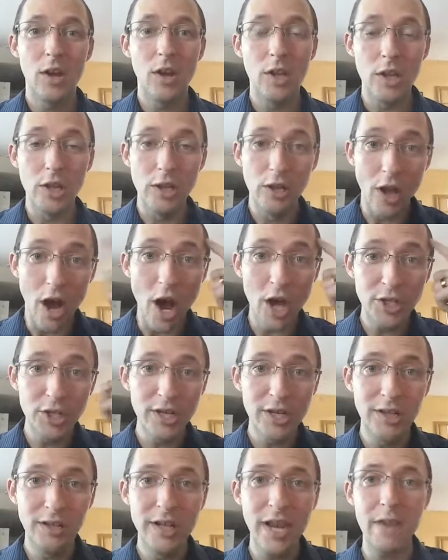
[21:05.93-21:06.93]

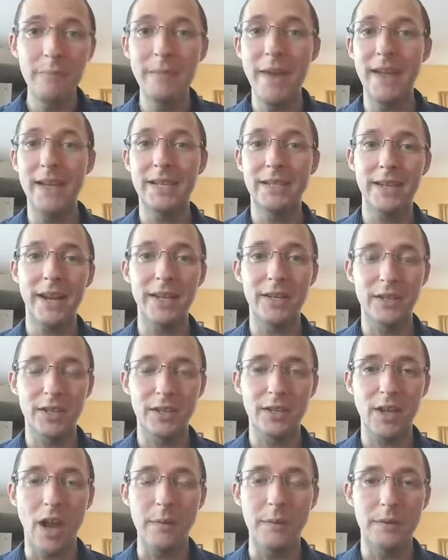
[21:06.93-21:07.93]
Logically, it makes sense to
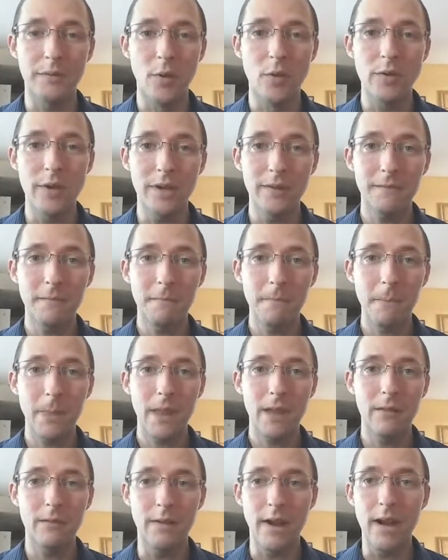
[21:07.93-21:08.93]
stop smoking,
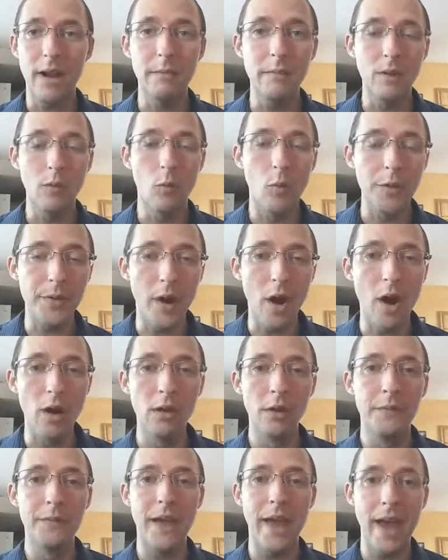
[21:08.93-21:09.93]
right? I mean, with
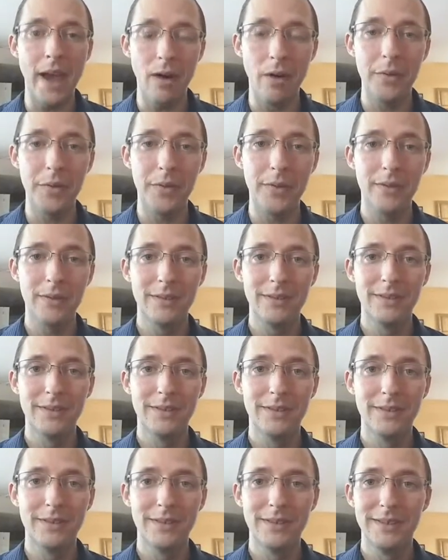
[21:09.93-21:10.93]
all of the health
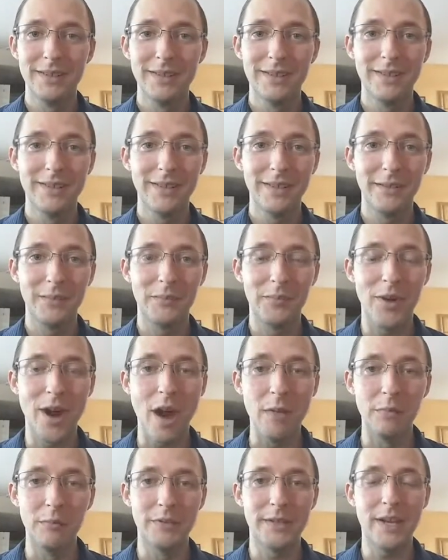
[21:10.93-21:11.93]

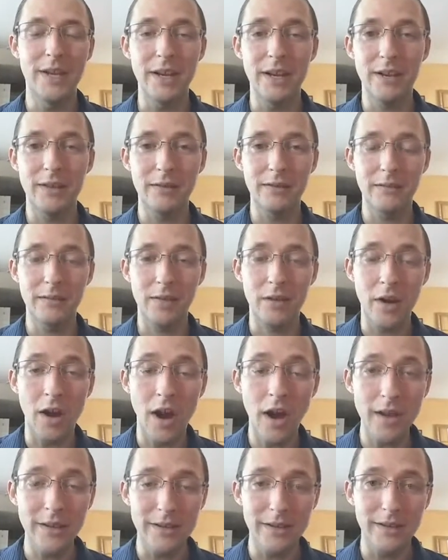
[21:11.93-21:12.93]
problems that it
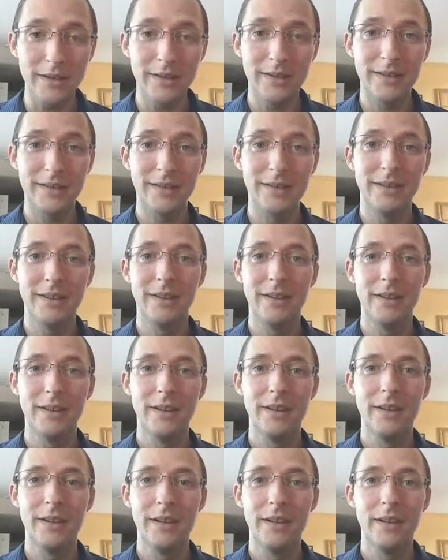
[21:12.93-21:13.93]
causes,
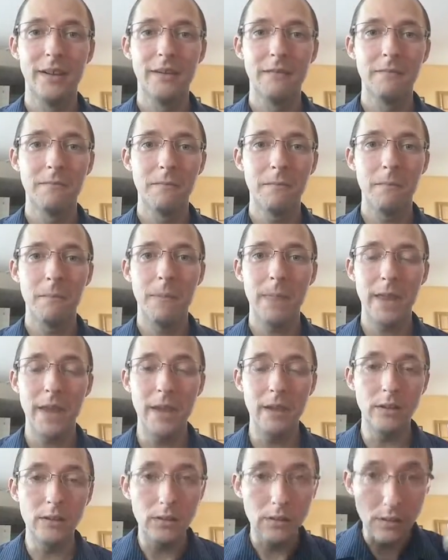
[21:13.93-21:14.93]

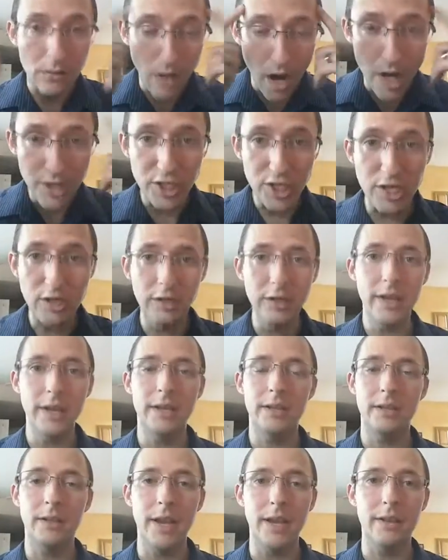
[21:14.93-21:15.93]
logically,
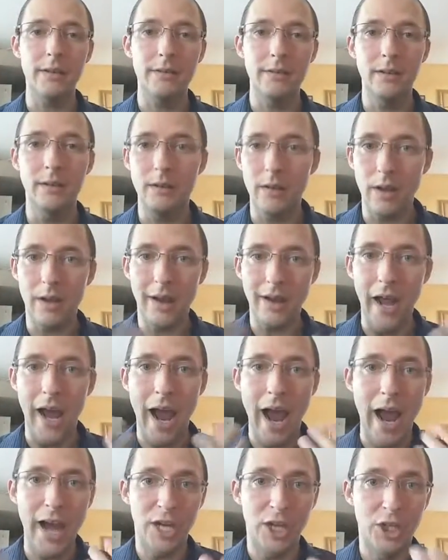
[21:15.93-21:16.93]
it's like,
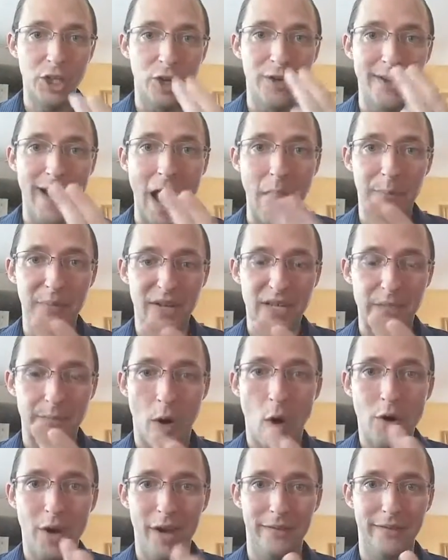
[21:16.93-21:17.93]
I should not be
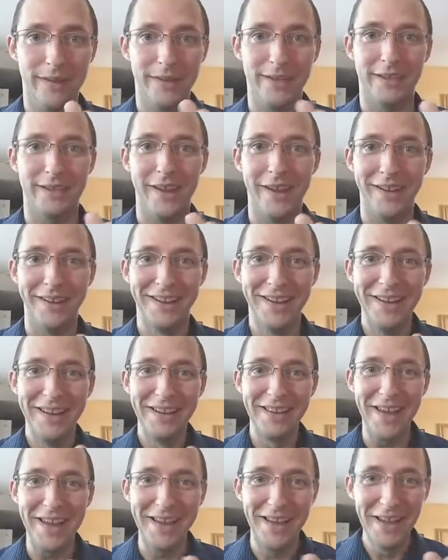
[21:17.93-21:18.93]
smoking this thing.
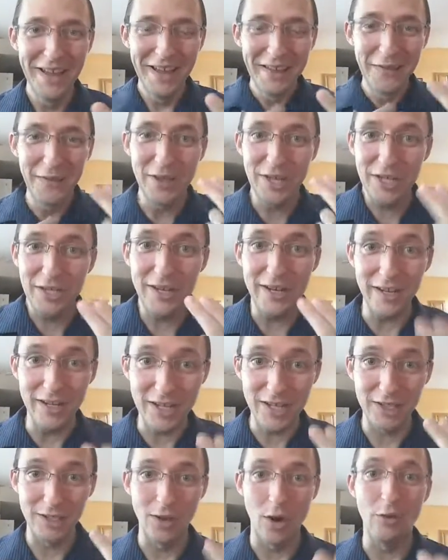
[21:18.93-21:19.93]
Like, this thing
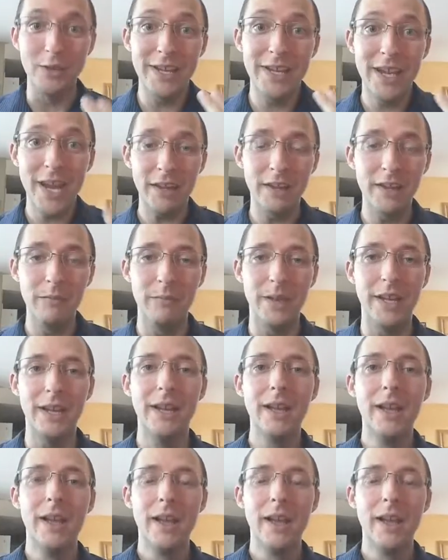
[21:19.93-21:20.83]
is slowly killing me.